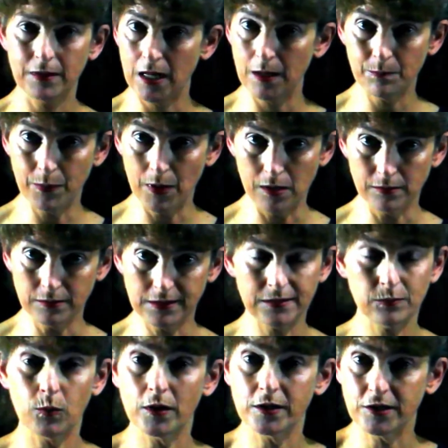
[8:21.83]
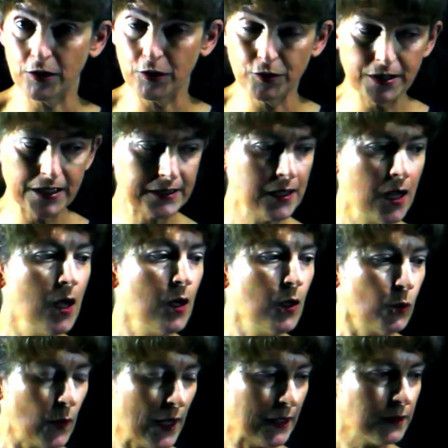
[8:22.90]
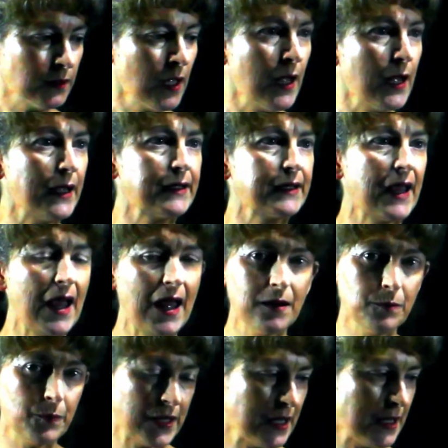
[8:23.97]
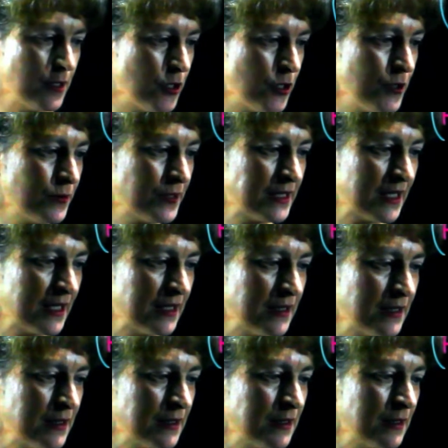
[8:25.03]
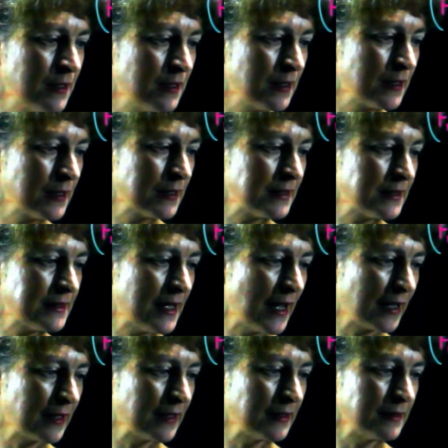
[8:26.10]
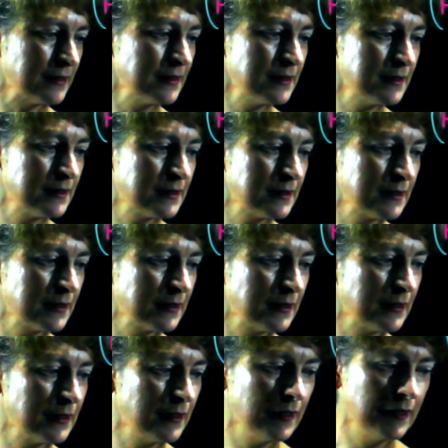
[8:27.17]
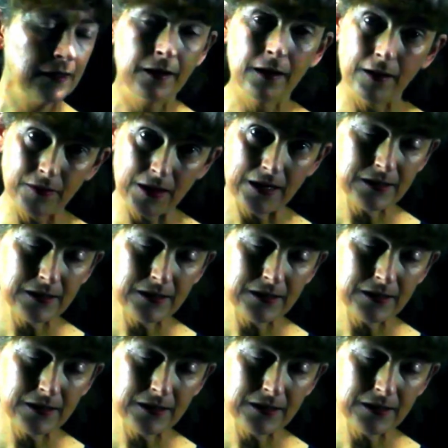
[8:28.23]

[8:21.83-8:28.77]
impulse, what's the unit? Well, it can be Newton seconds, and that